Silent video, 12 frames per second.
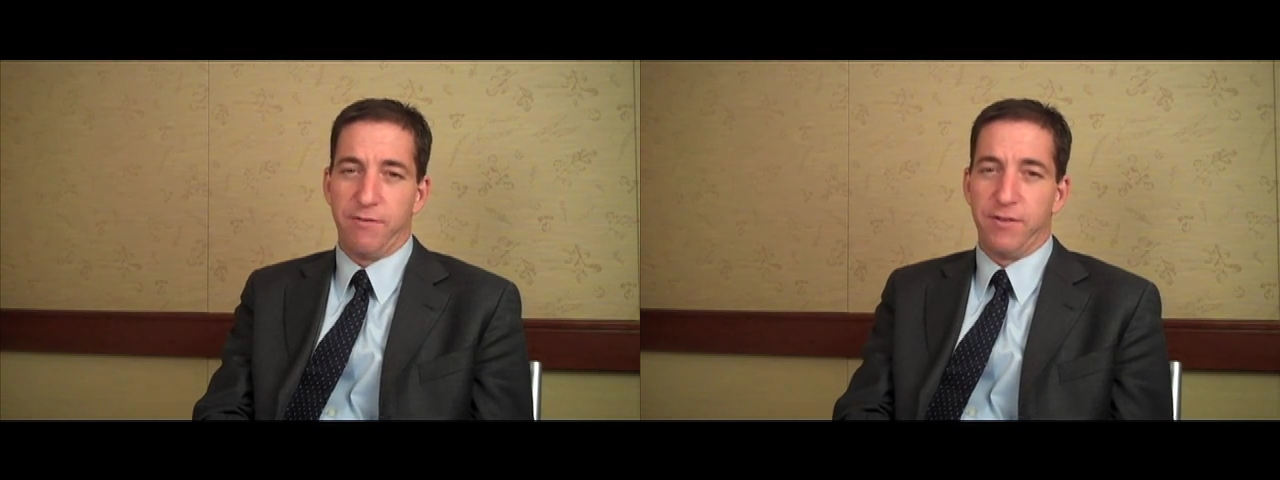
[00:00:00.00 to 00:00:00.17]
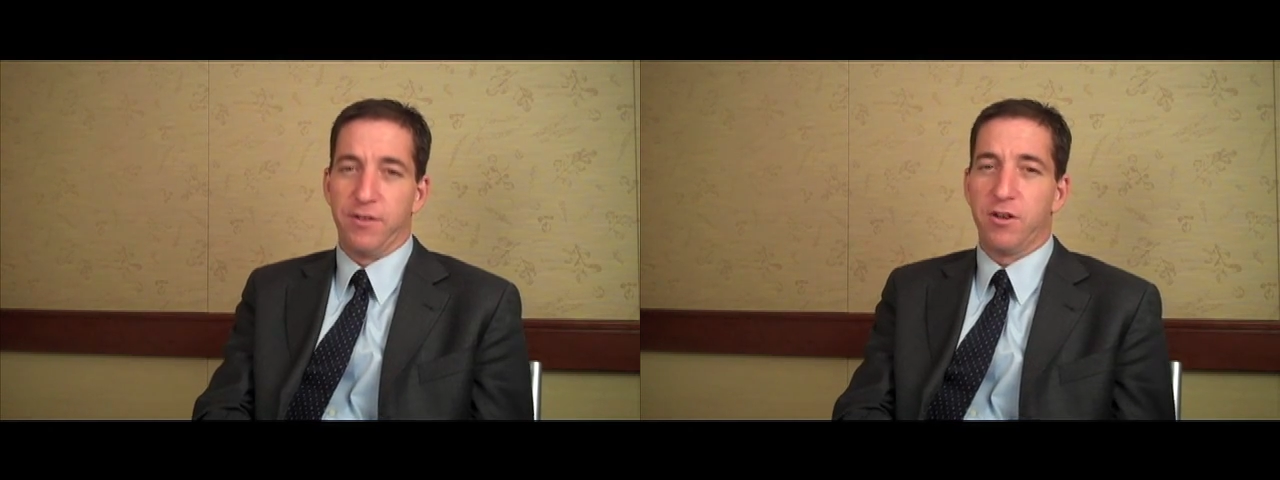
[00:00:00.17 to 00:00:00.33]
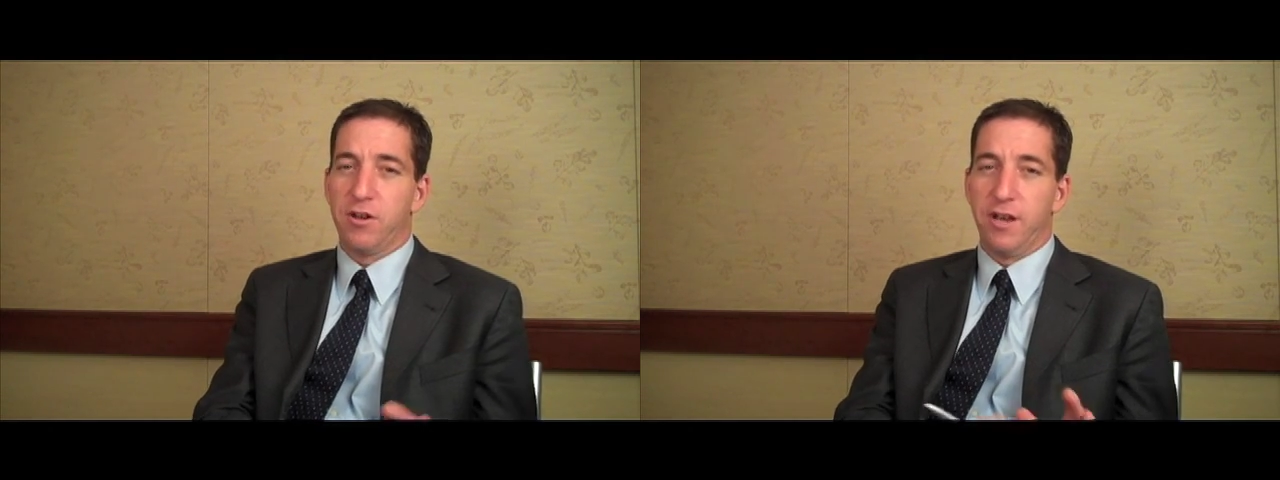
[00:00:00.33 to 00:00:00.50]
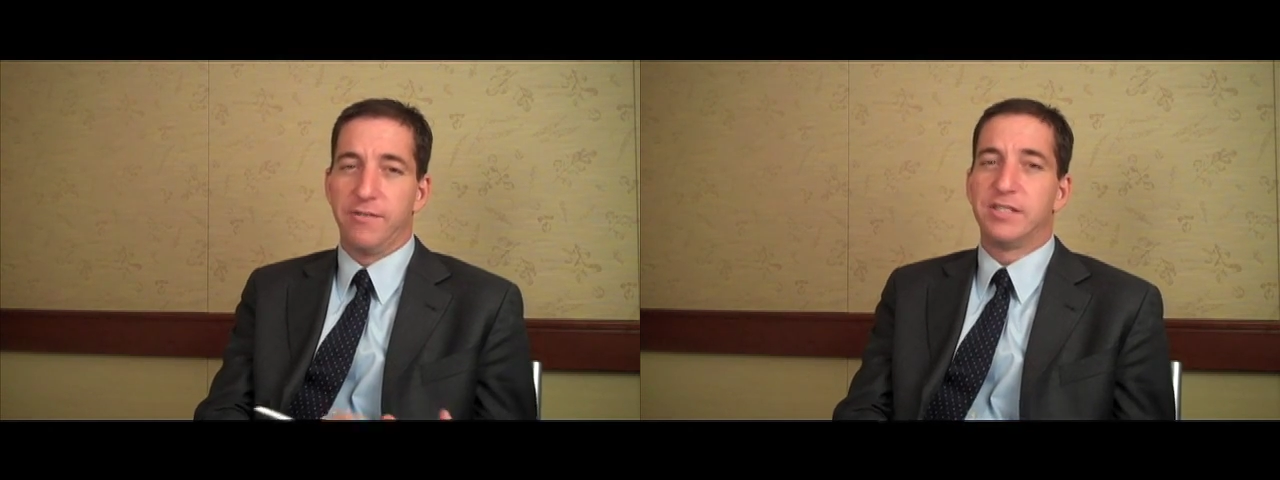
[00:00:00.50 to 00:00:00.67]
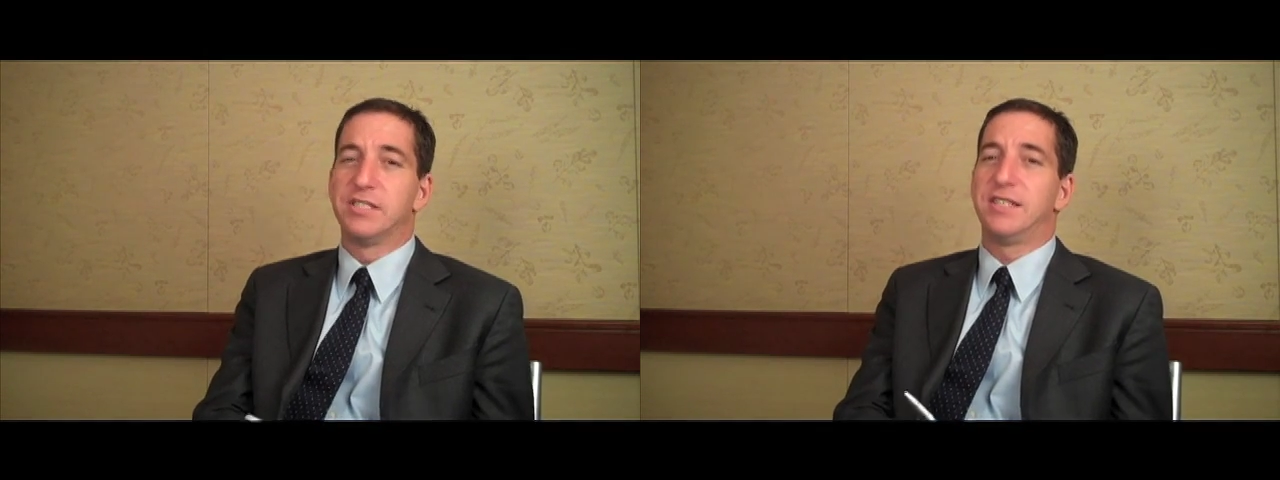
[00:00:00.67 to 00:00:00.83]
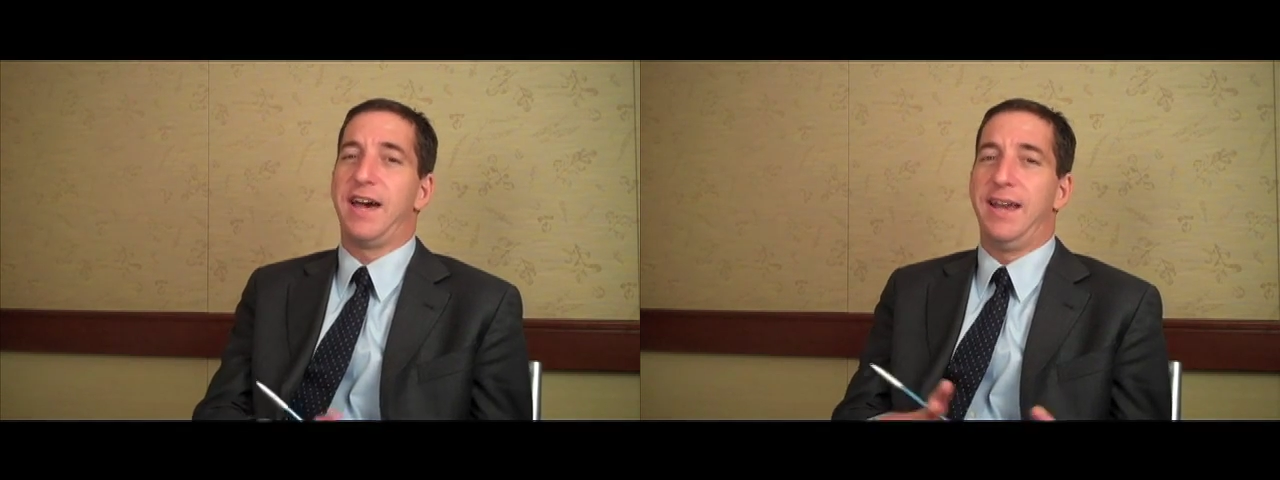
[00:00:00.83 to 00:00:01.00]
for the good of
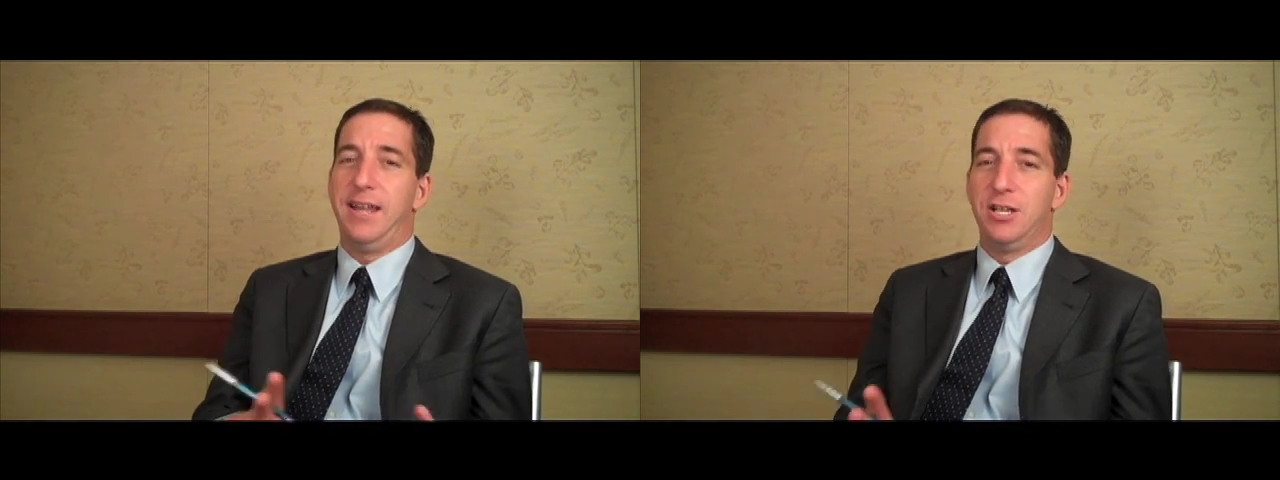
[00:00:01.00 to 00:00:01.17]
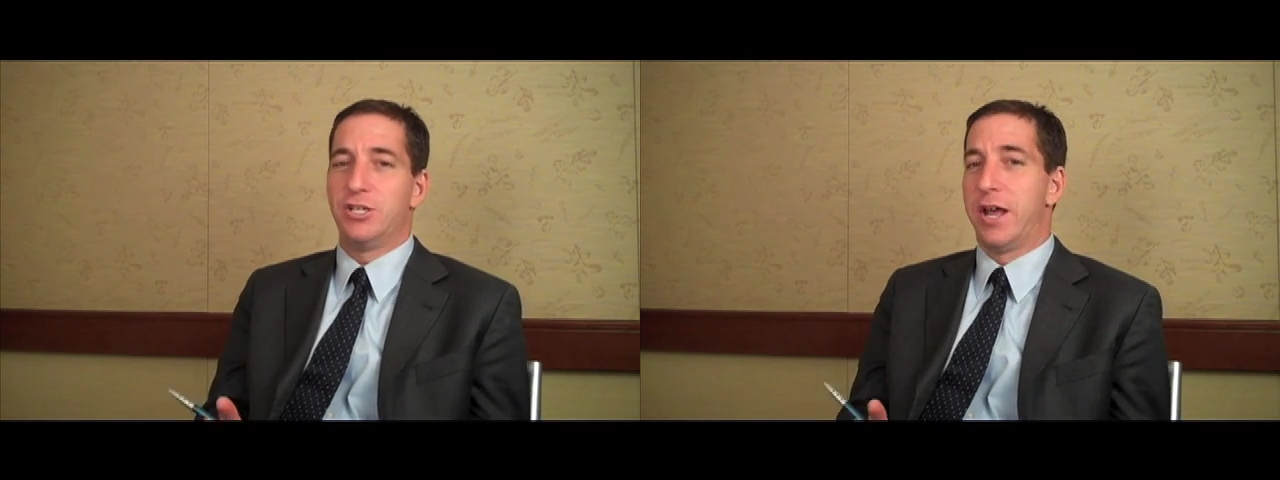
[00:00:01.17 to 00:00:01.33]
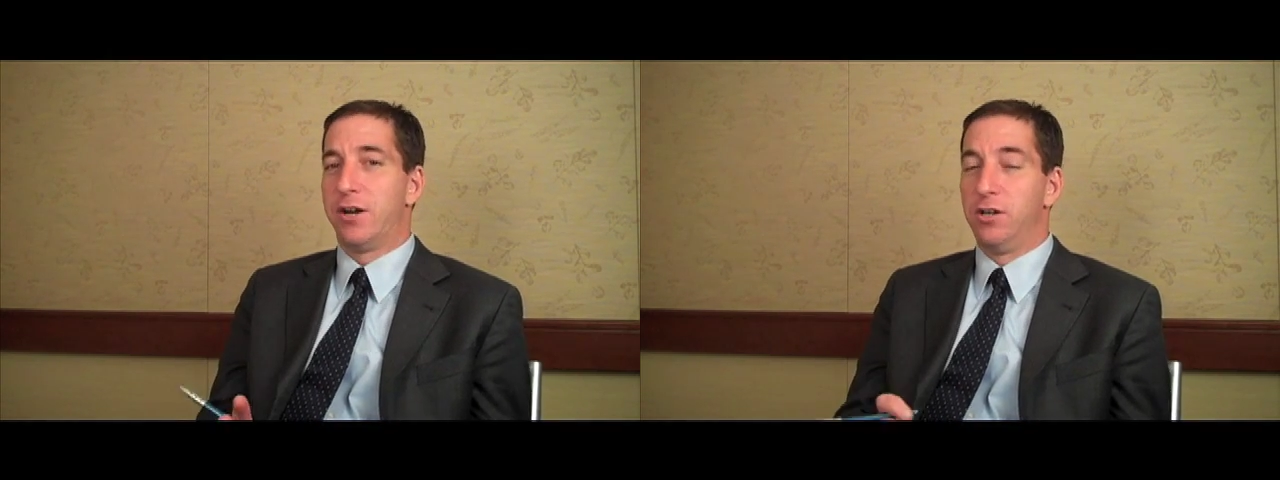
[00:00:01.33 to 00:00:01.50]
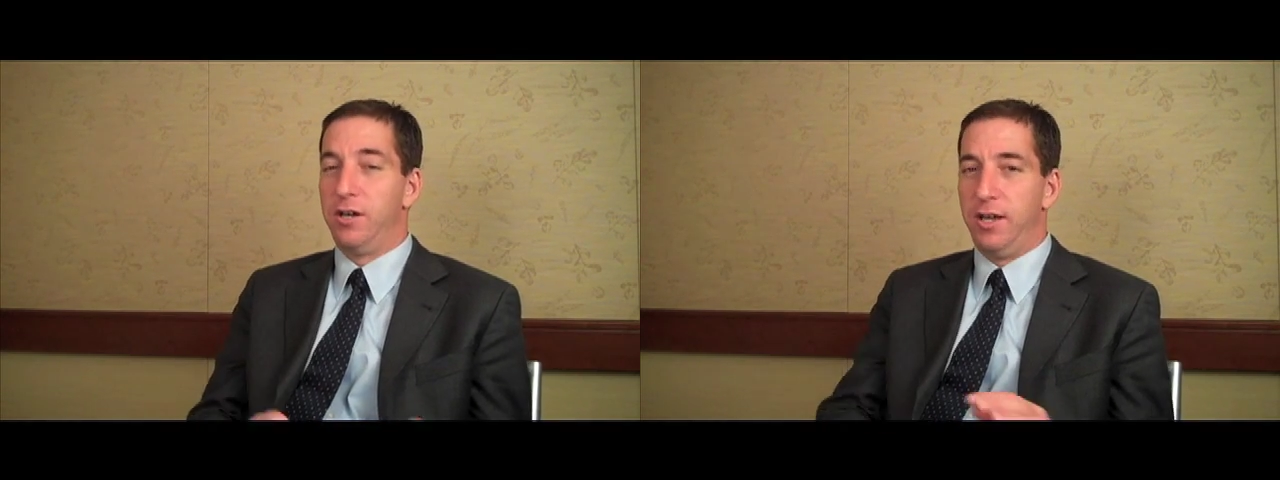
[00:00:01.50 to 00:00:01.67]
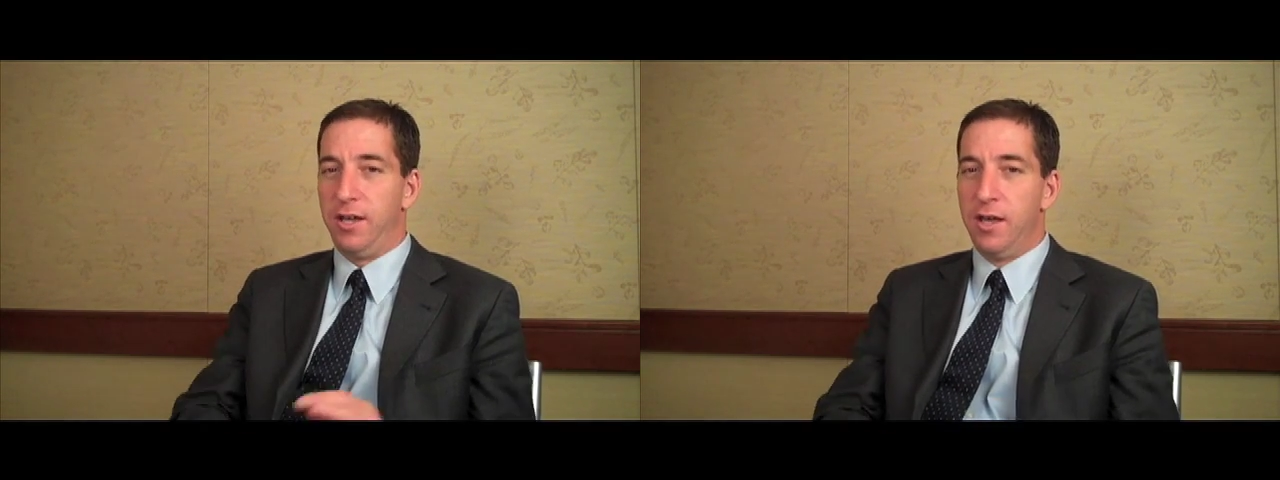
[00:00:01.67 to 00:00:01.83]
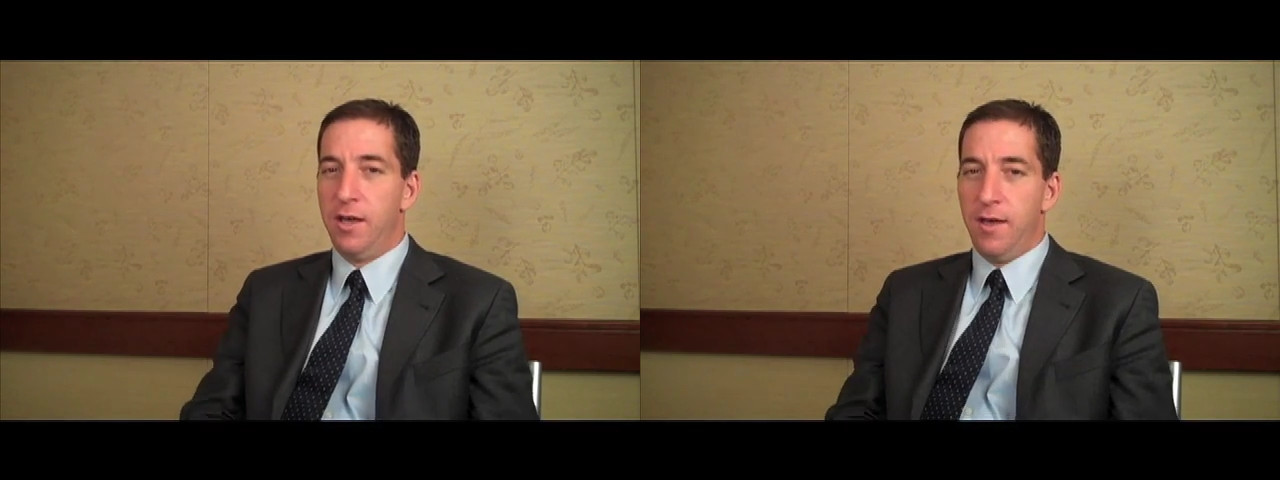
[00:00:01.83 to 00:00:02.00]
society generally.